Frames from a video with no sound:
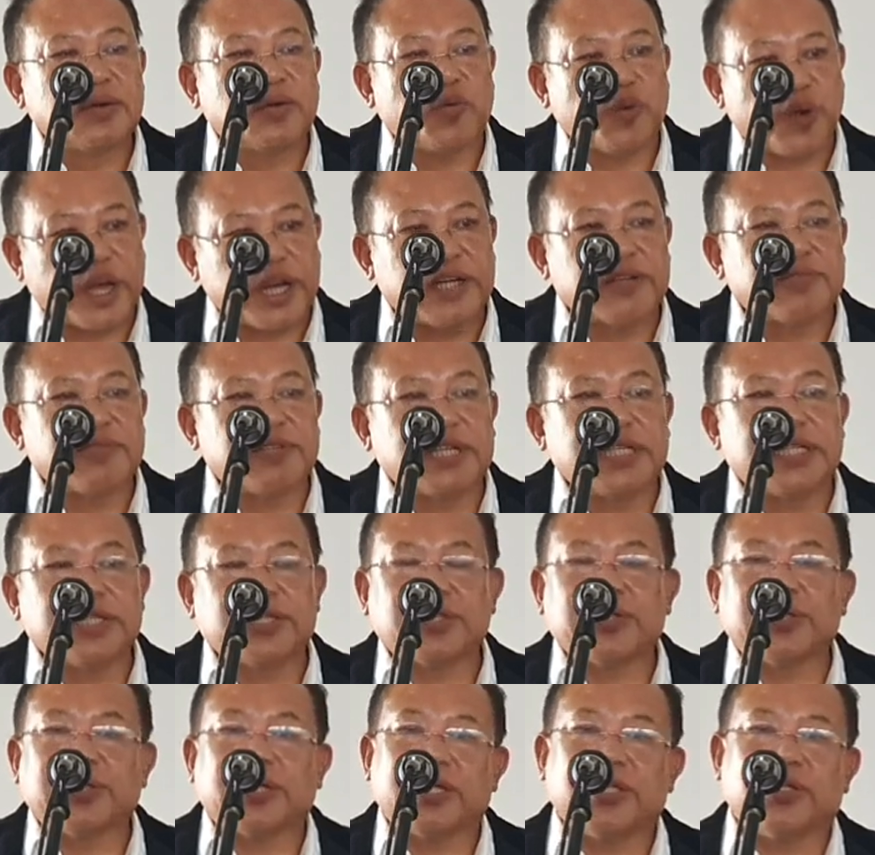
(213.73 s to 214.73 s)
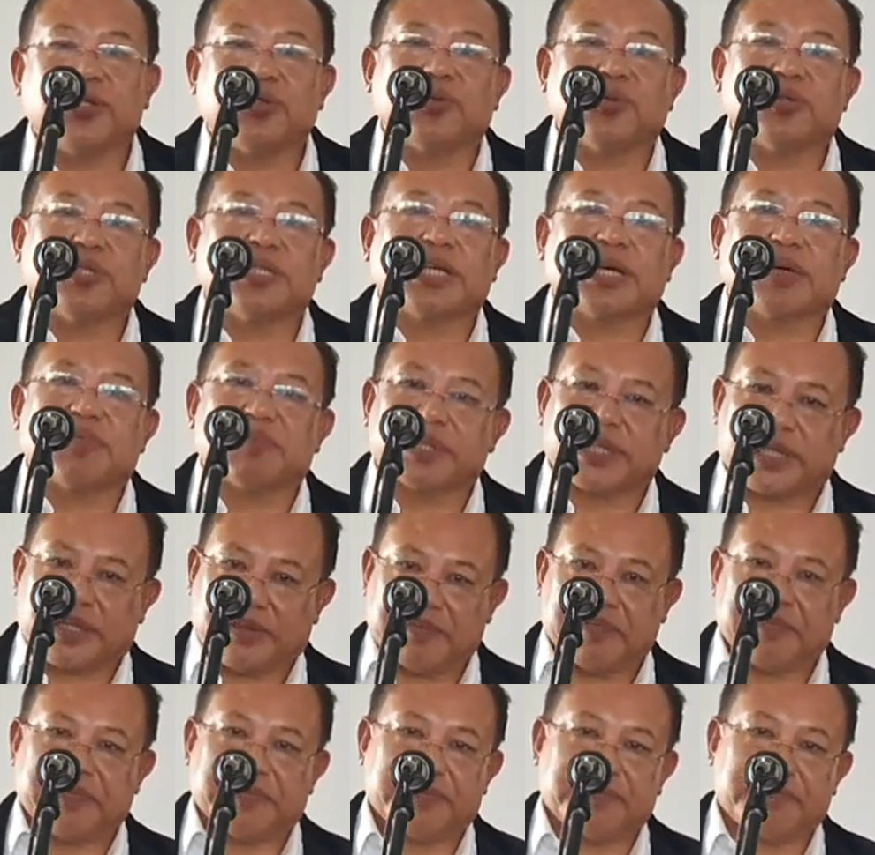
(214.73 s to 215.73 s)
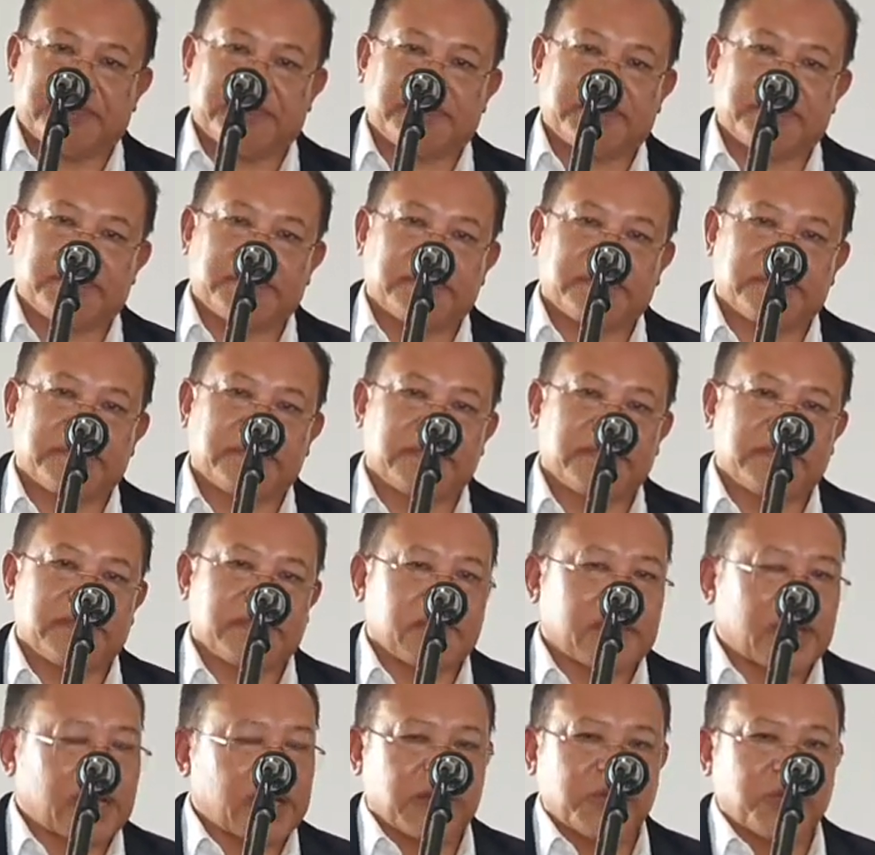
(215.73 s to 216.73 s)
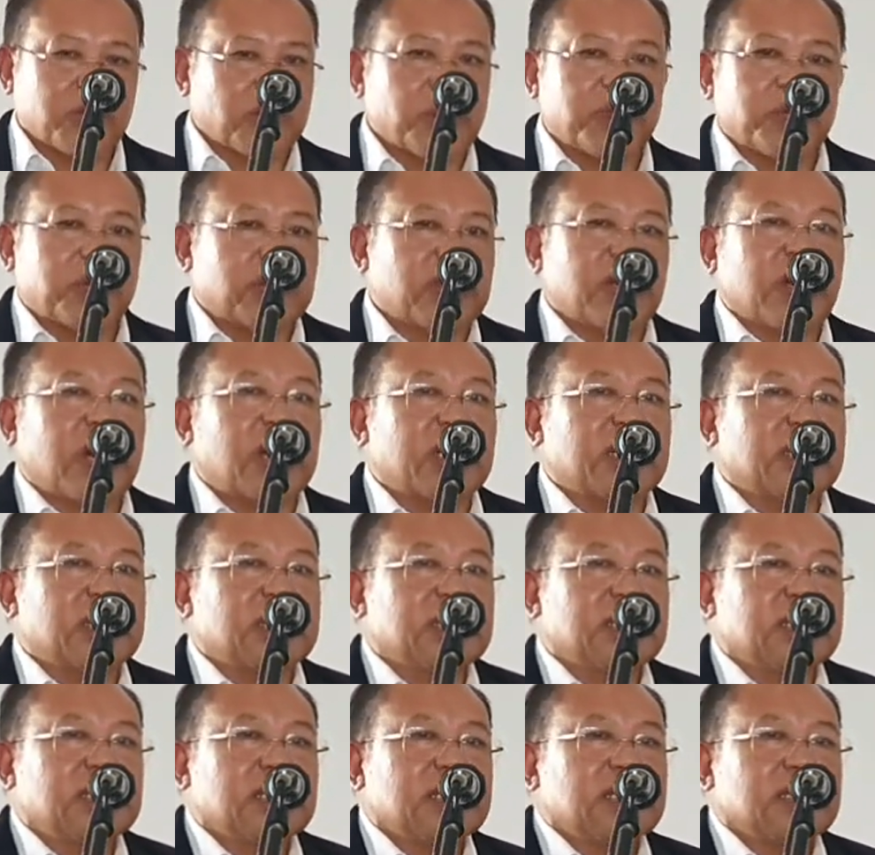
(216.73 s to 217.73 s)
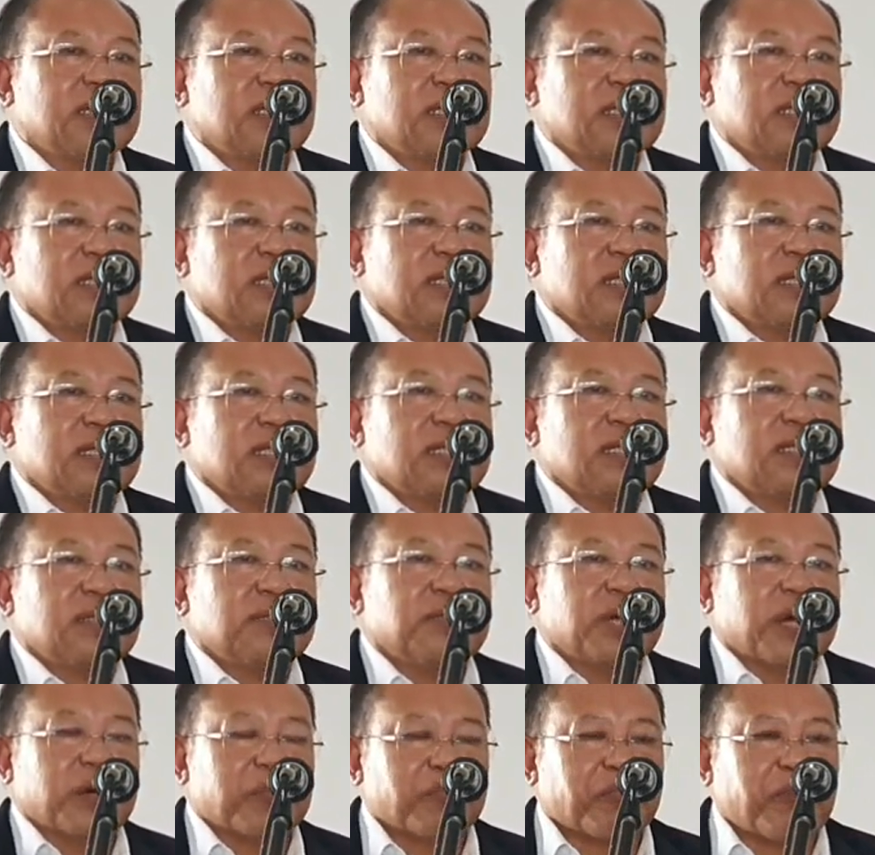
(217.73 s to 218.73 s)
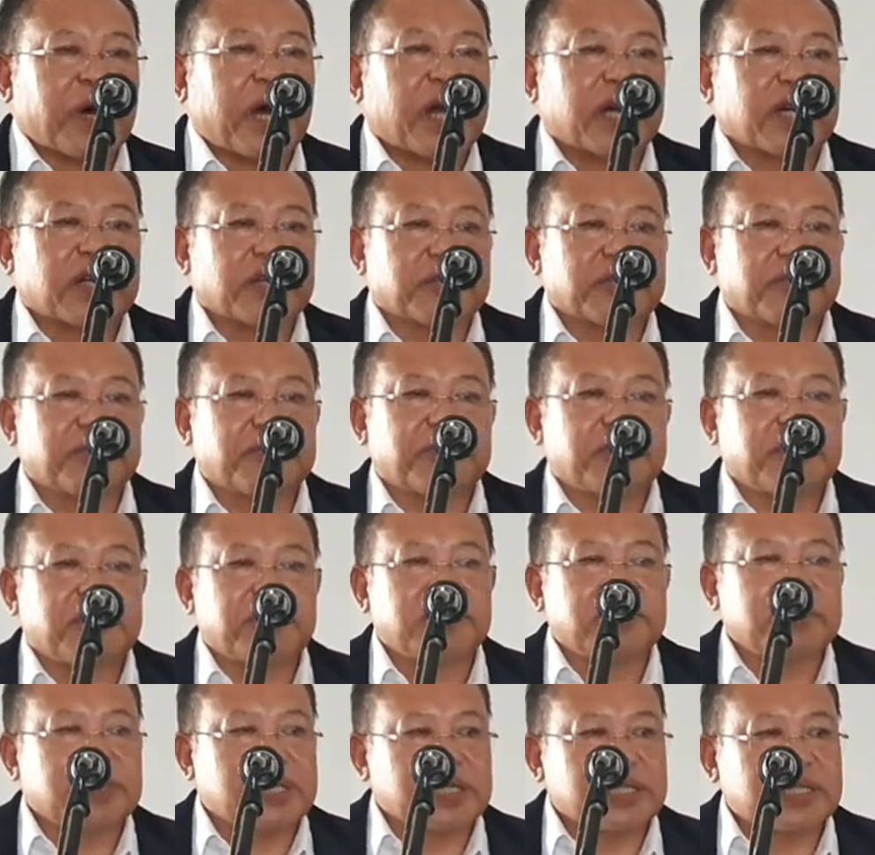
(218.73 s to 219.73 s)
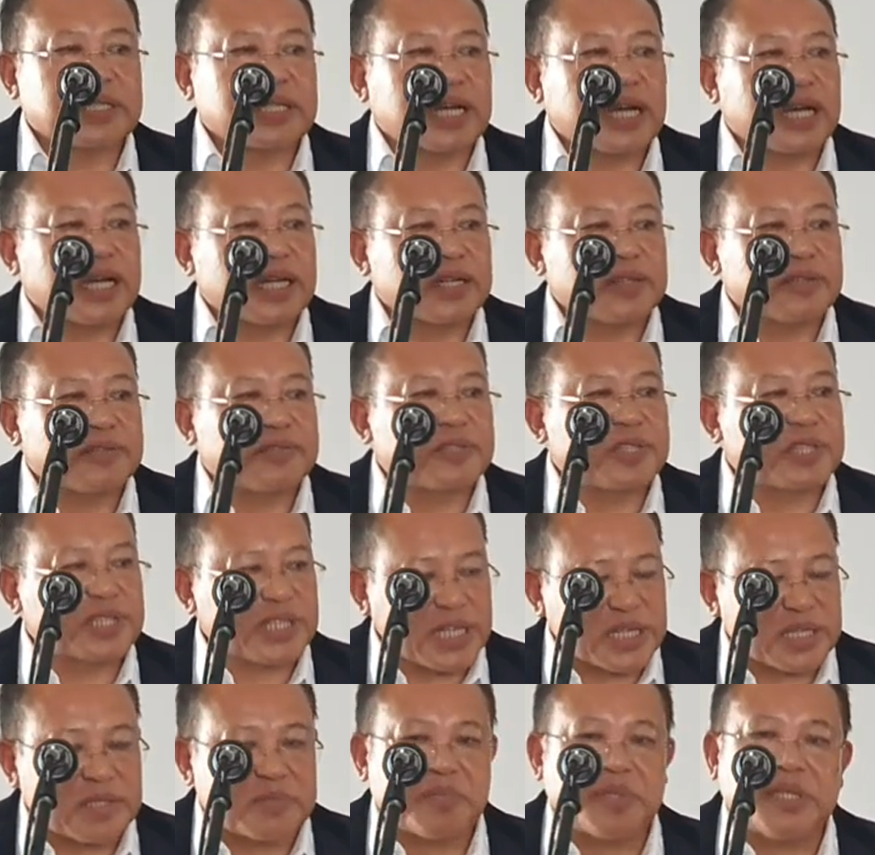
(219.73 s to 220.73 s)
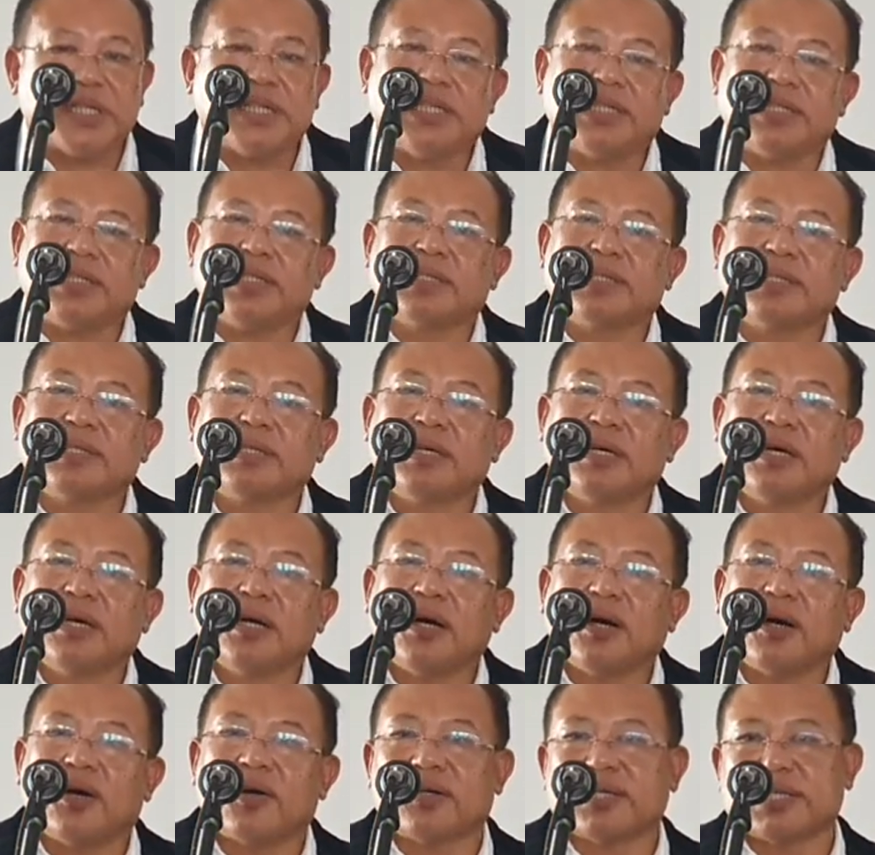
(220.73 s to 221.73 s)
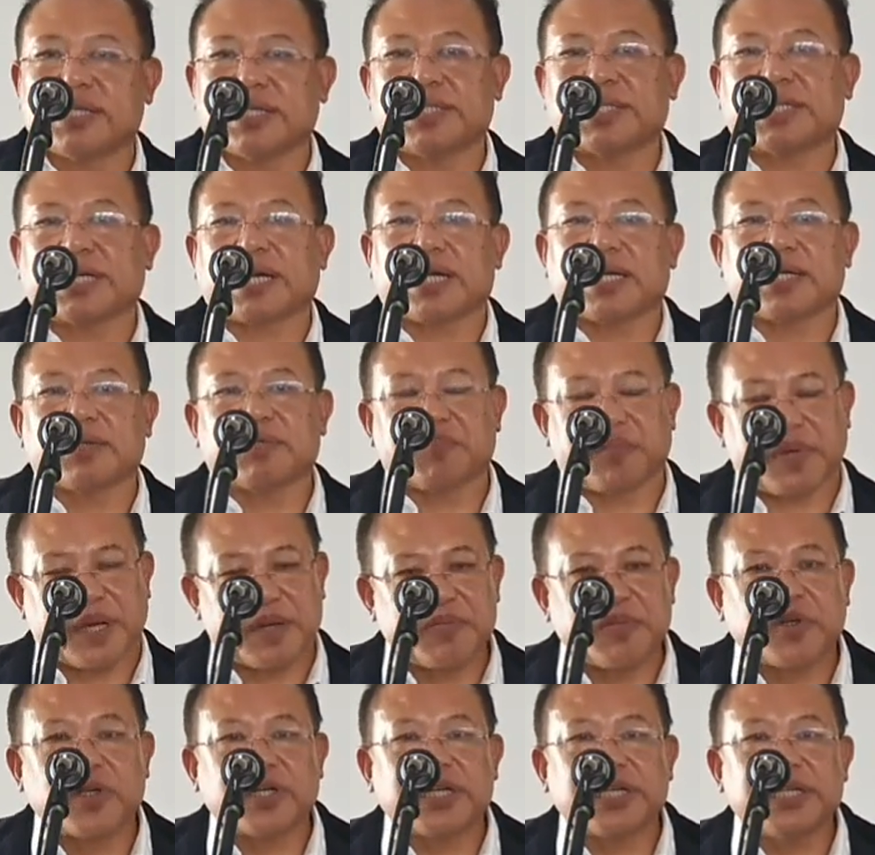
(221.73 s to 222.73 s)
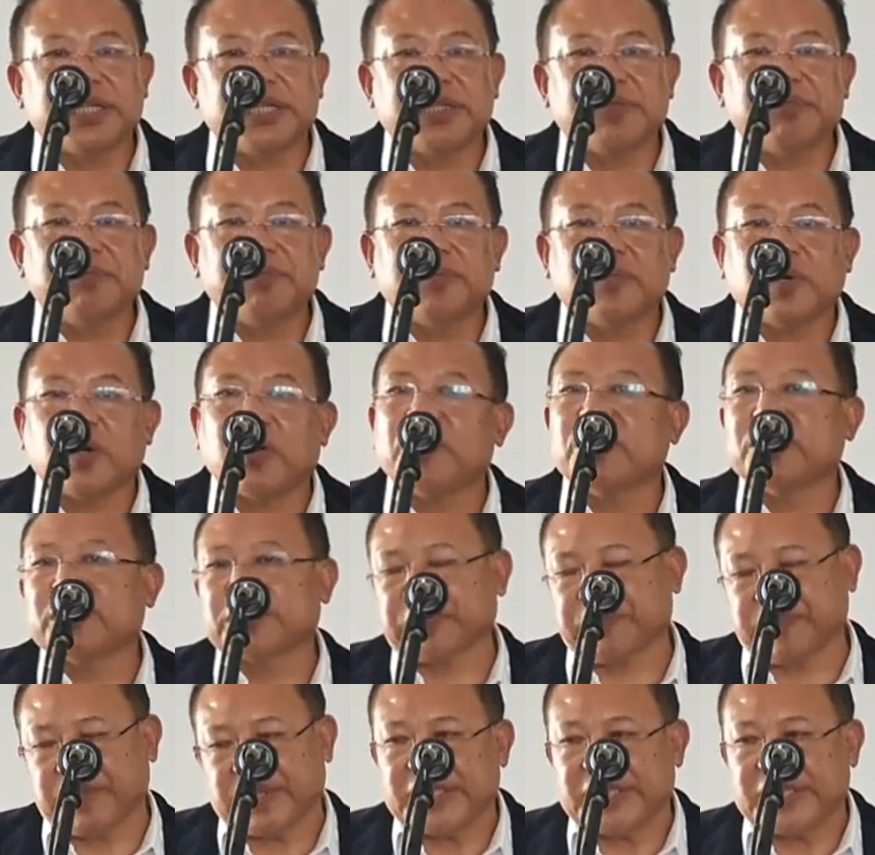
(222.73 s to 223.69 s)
Whenever this issue comes up, that we will not be a part of this kind of statement or this kind of memorandum or